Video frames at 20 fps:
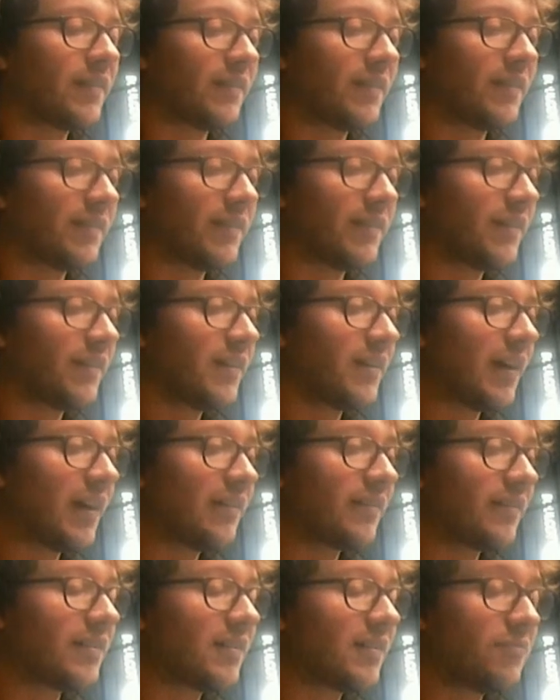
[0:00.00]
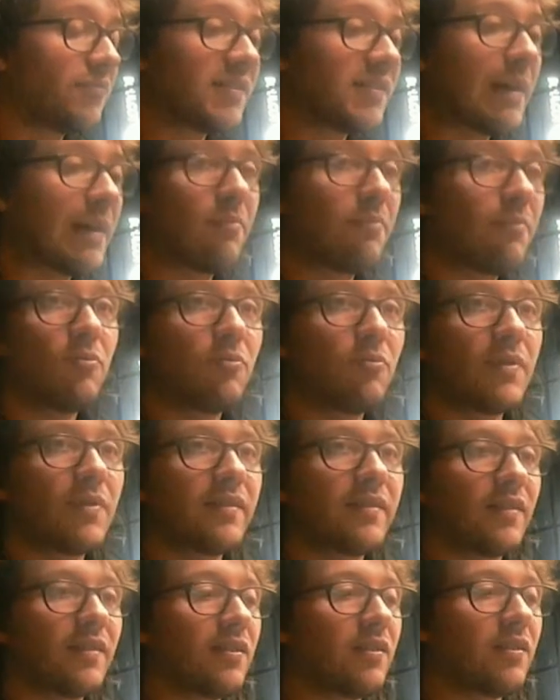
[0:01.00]
It's actually a really capable
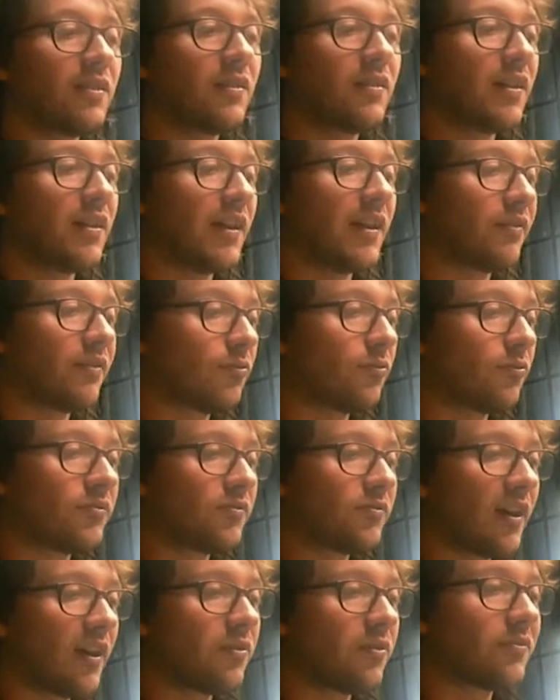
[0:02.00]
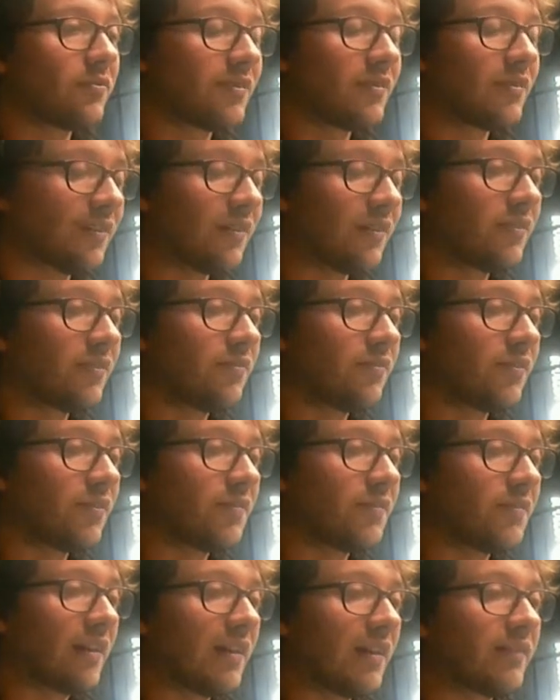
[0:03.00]
mixer, has 4 channels, lots of
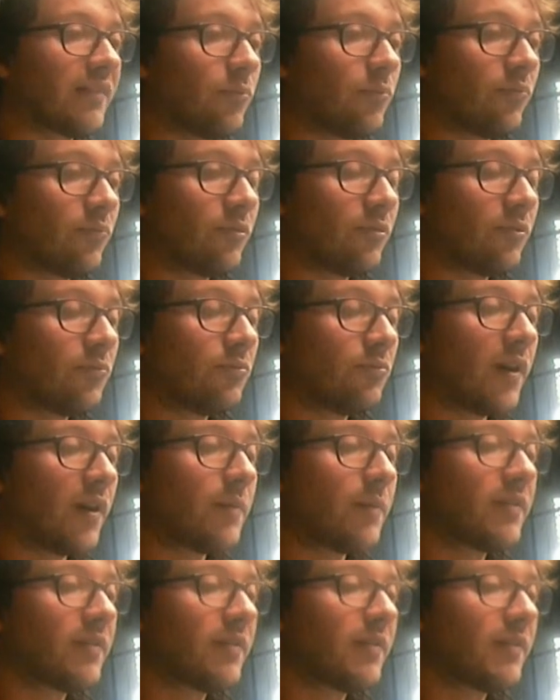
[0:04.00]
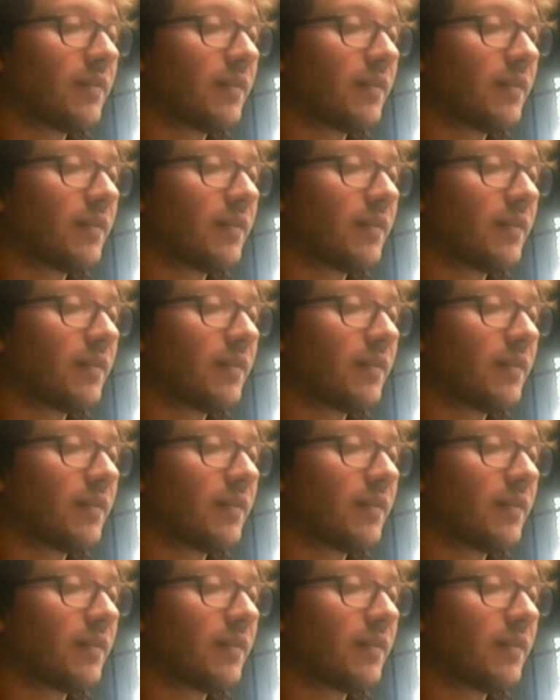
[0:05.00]
effects and cool wipes,